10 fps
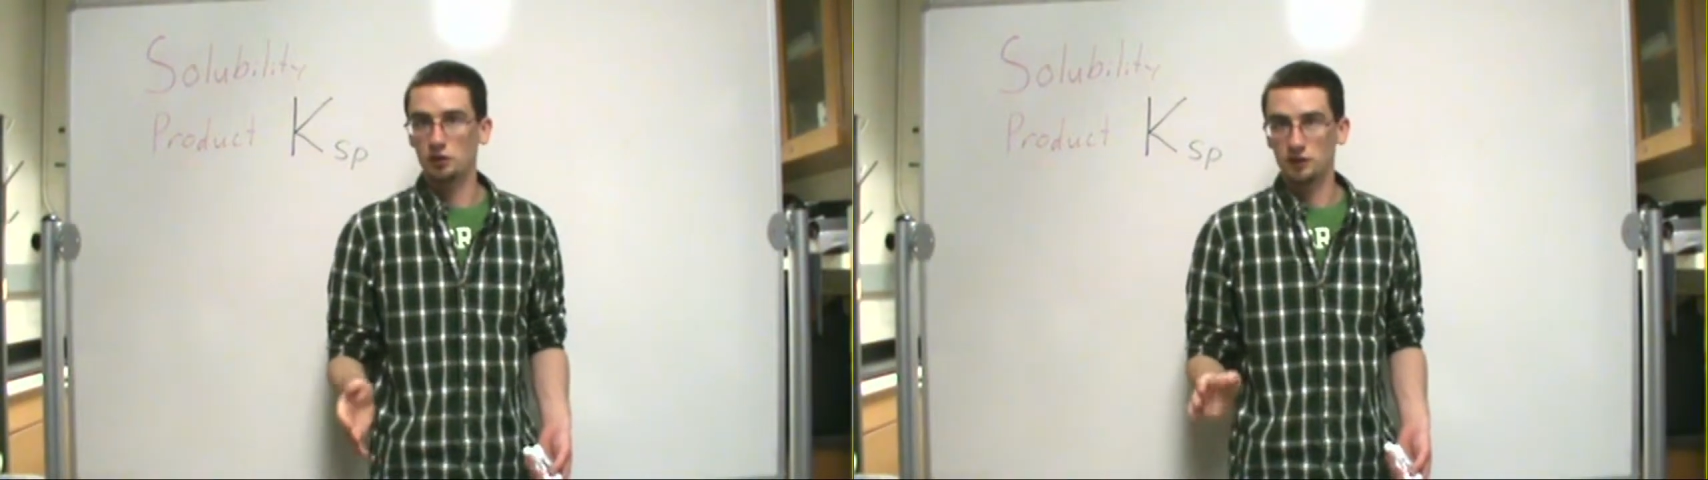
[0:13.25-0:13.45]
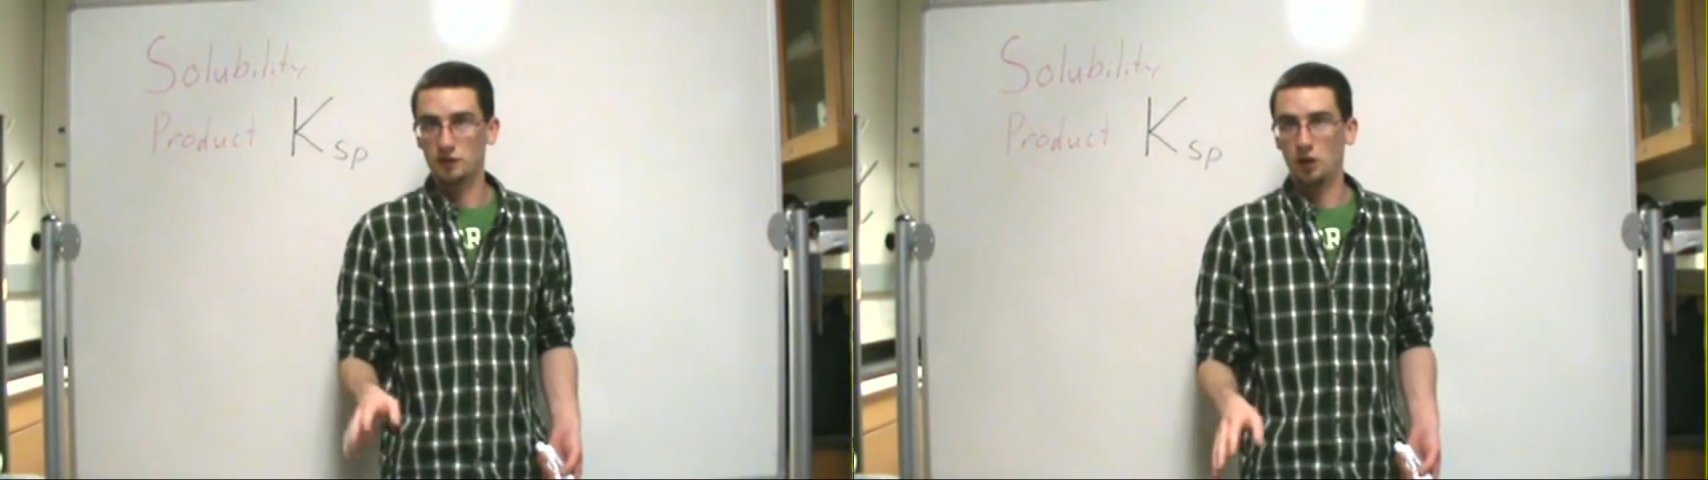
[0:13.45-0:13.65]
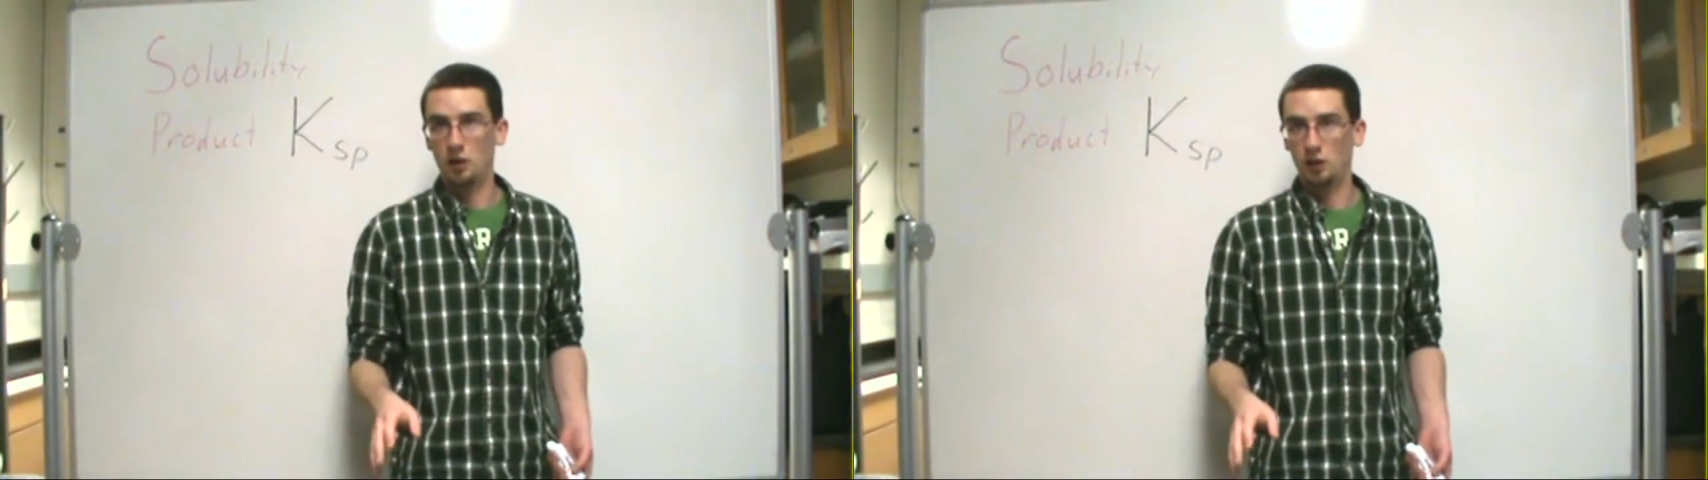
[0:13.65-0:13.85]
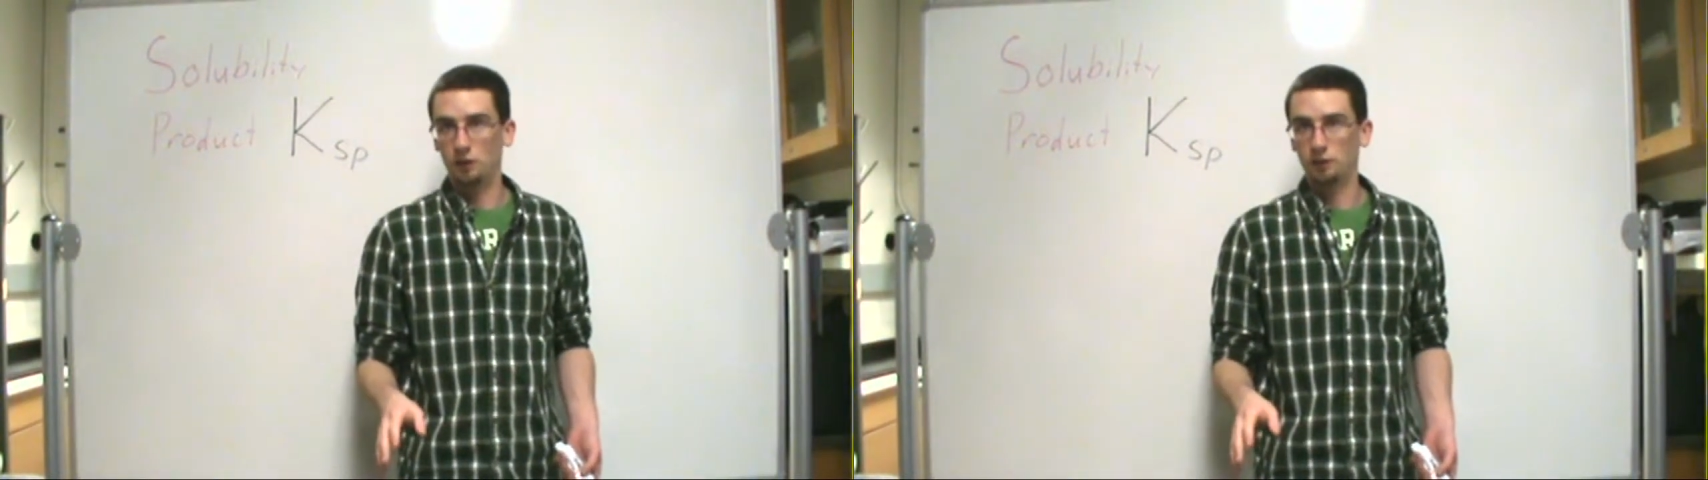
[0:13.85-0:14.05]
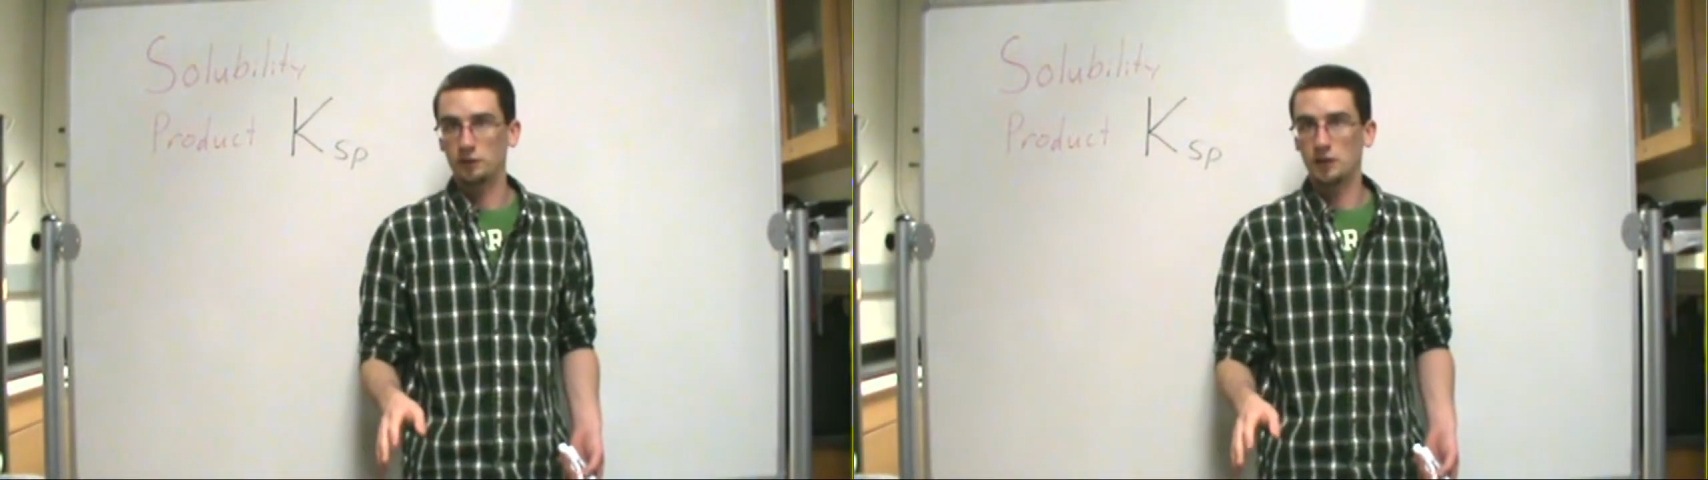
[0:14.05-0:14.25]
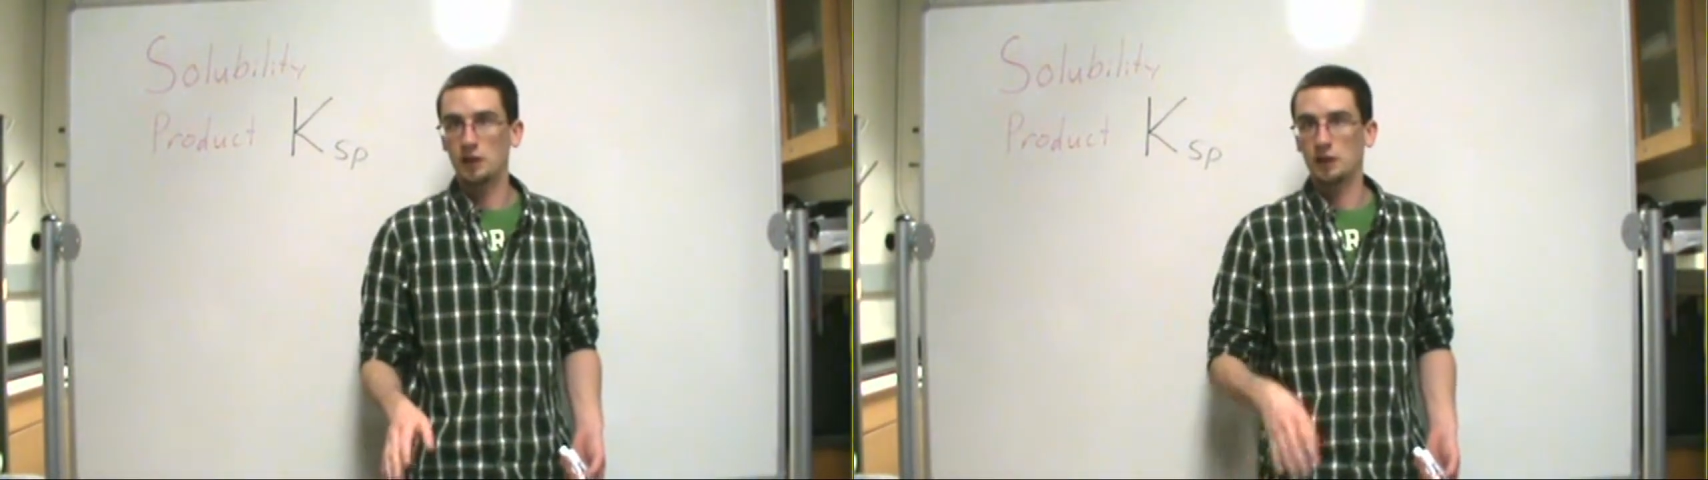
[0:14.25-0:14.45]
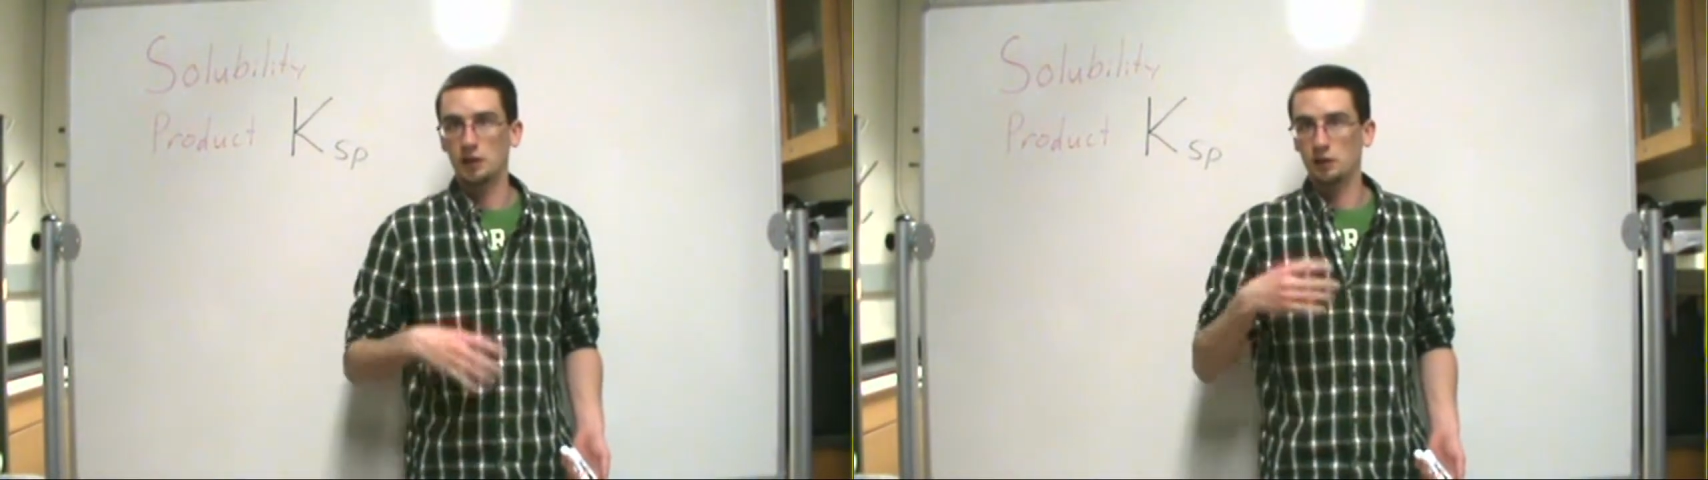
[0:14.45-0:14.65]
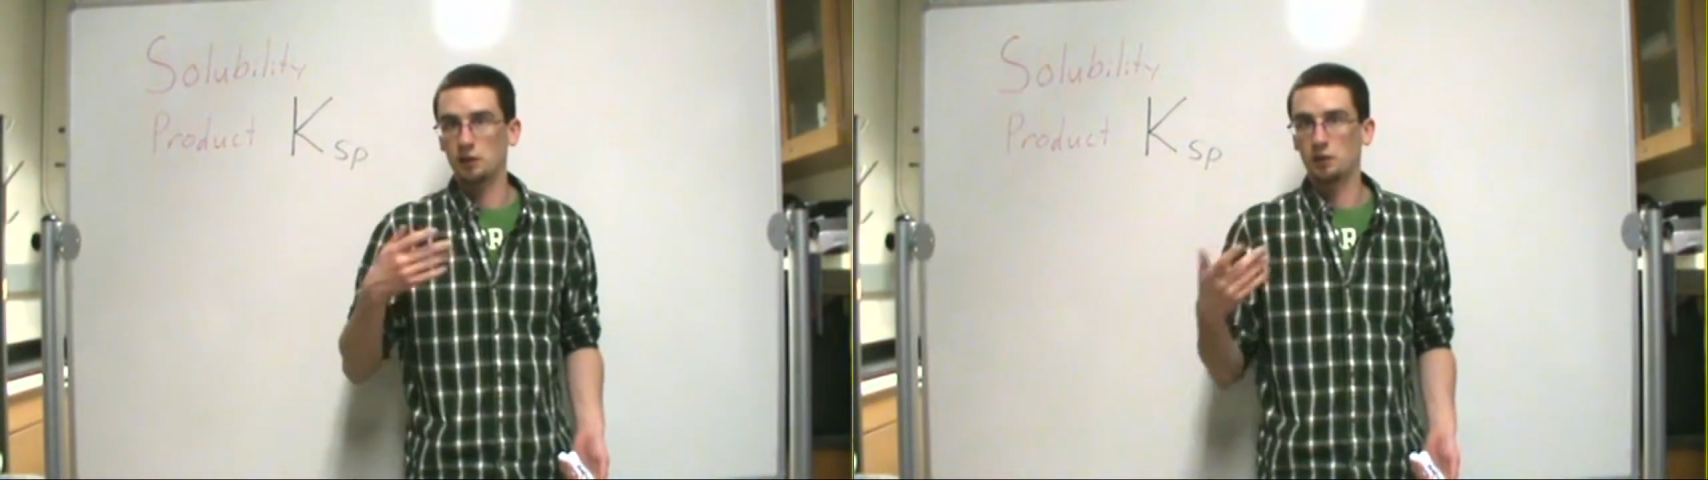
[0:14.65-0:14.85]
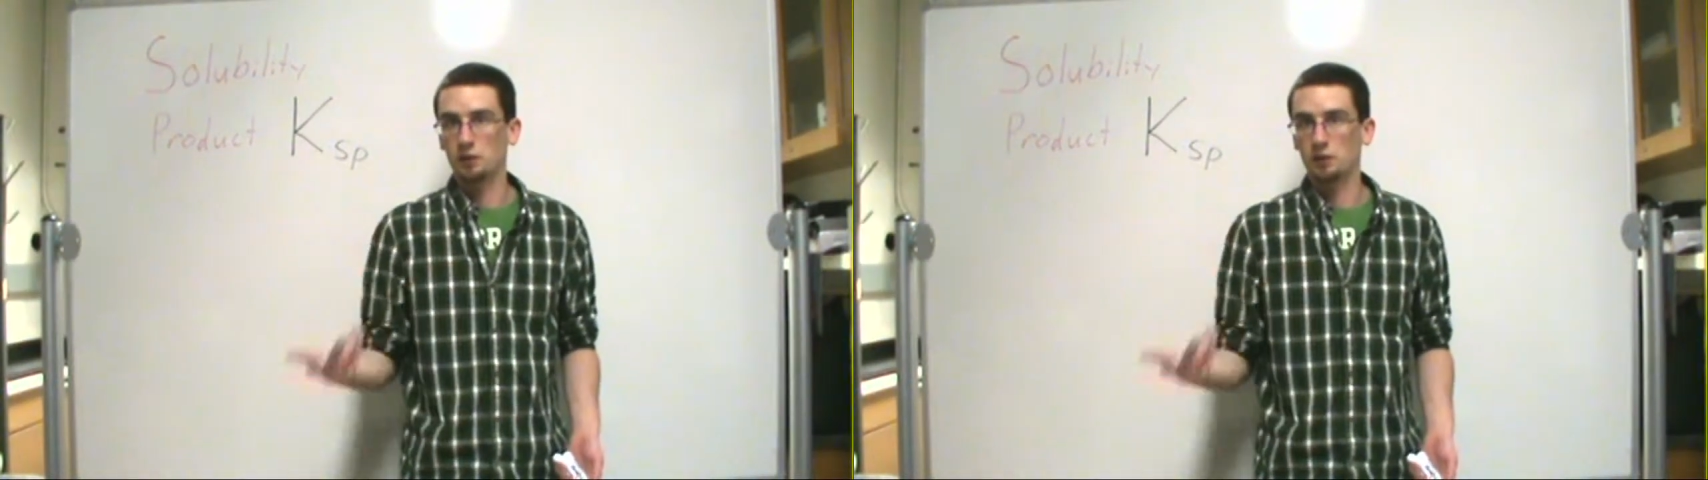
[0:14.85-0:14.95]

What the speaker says: dissolved in